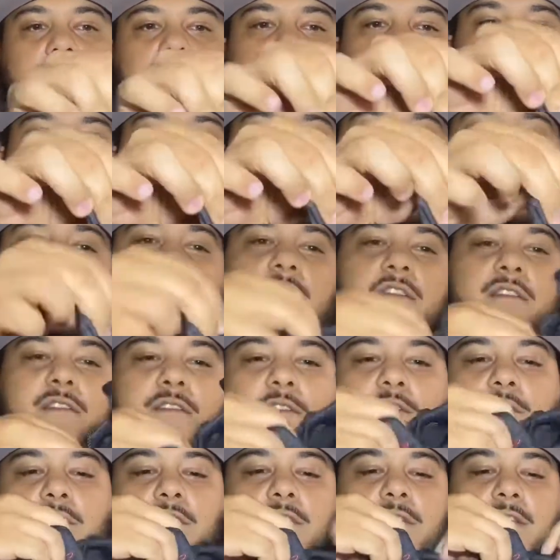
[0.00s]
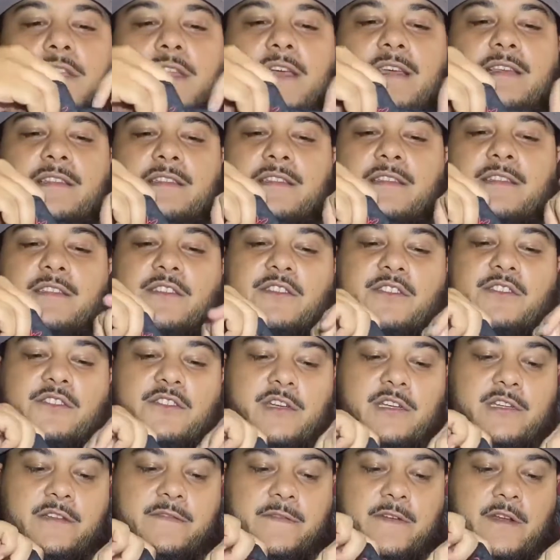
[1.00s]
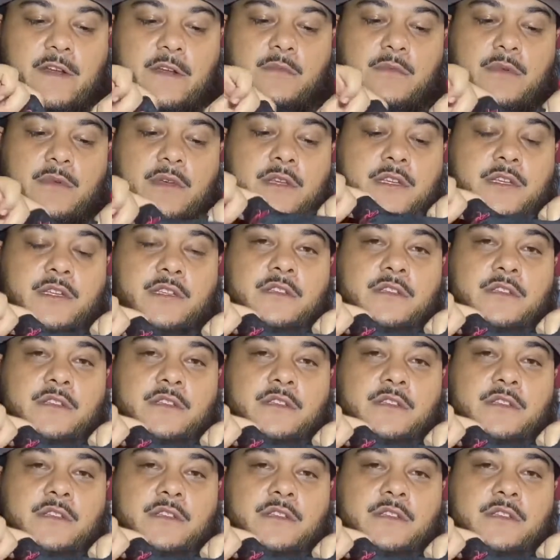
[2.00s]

Tongue don't look like it's gonna stretch very much.